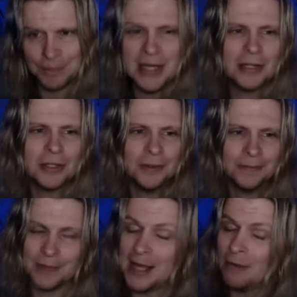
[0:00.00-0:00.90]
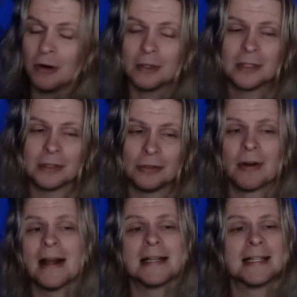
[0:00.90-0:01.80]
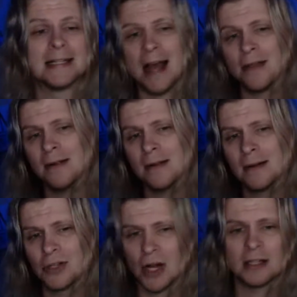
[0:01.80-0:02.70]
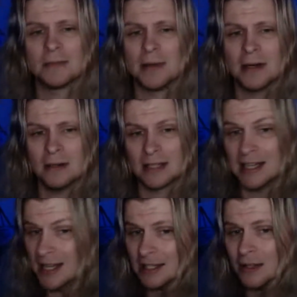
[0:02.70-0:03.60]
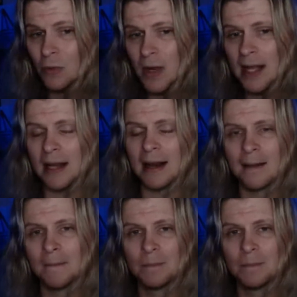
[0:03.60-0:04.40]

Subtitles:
Pinnacle, they worked great together. Sean Spears gets the win.